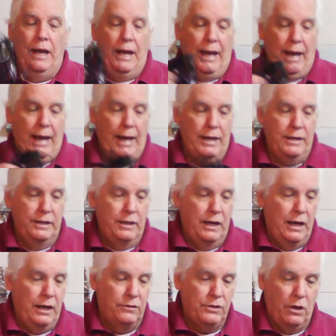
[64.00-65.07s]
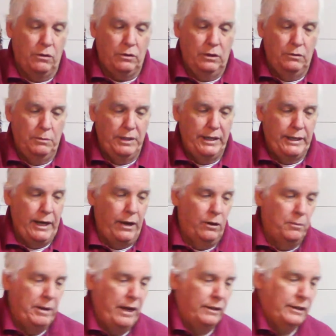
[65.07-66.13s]
and I'll talk a little detail
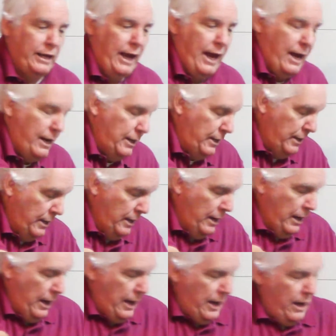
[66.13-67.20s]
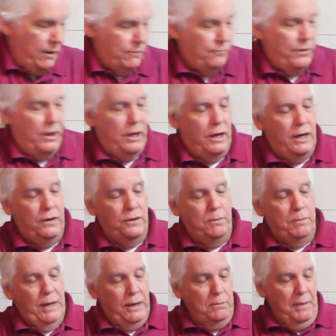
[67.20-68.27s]
about that. I have the
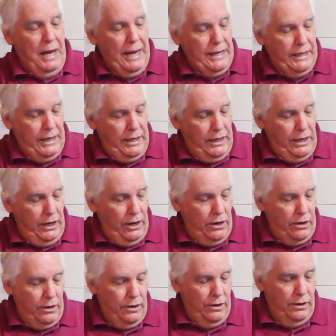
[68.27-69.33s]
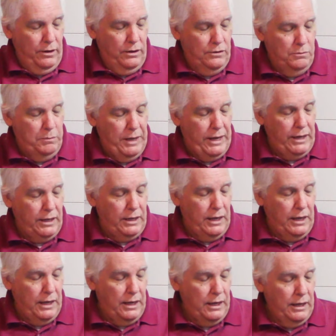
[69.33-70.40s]
big mic in here, big
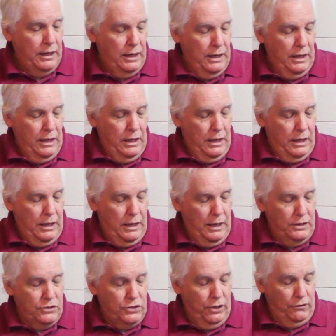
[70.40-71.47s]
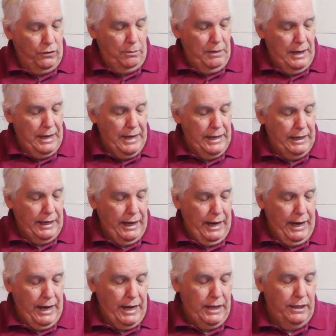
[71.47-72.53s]
silver mic,
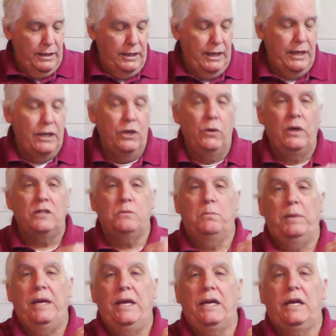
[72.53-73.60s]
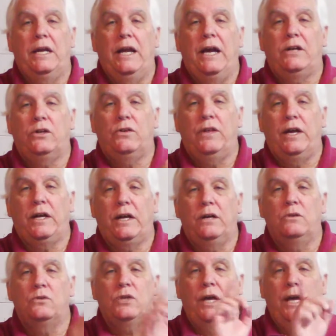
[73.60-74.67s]
and the USB connector that
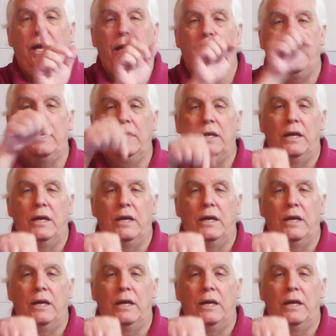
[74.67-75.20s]
goes in